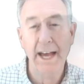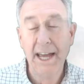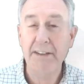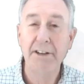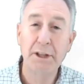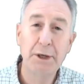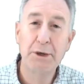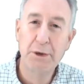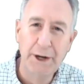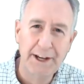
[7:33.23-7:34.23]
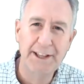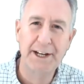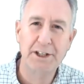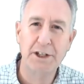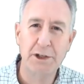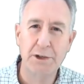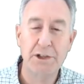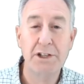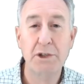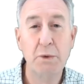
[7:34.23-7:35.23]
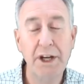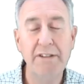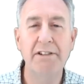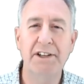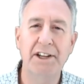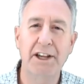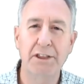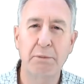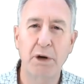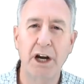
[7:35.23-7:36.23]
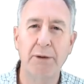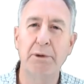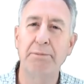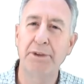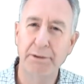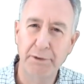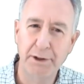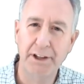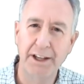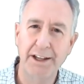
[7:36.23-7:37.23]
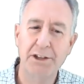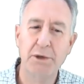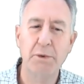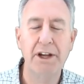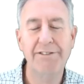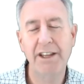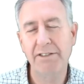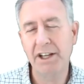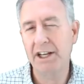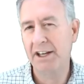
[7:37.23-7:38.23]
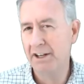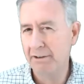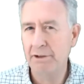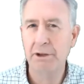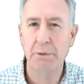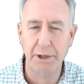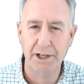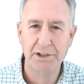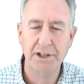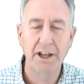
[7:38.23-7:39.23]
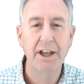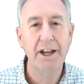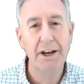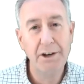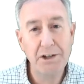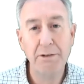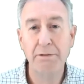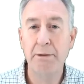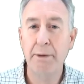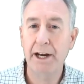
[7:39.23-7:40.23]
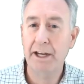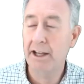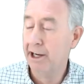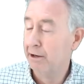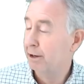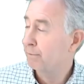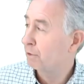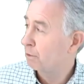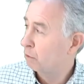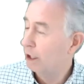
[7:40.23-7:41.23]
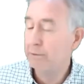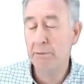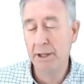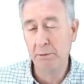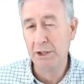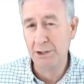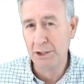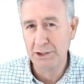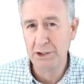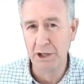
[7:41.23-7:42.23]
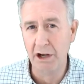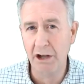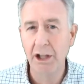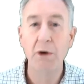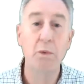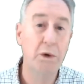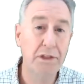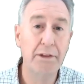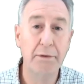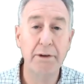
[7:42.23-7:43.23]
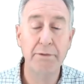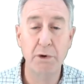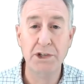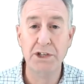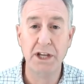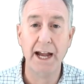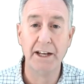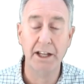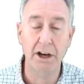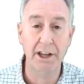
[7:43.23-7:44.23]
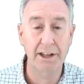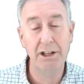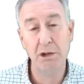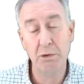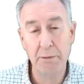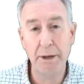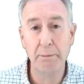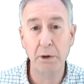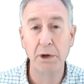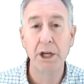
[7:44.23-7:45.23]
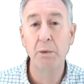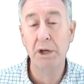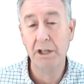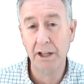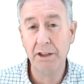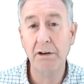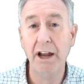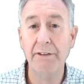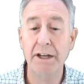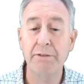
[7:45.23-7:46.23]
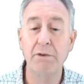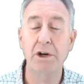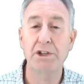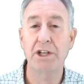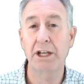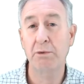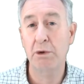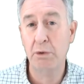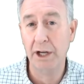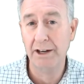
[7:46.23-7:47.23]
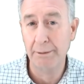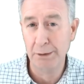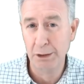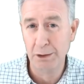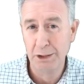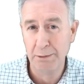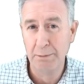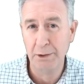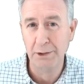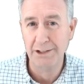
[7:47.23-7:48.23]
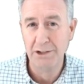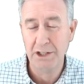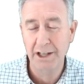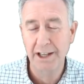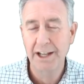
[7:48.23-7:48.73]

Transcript: I have a little trick I like to use. It's a way of looking at the problem differently. It's a way of giving it a different twist. Here's the free body diagram for the problem that we just saw with the three forces acting on it. And you'll remember we take the gravity force and we break it up into its components.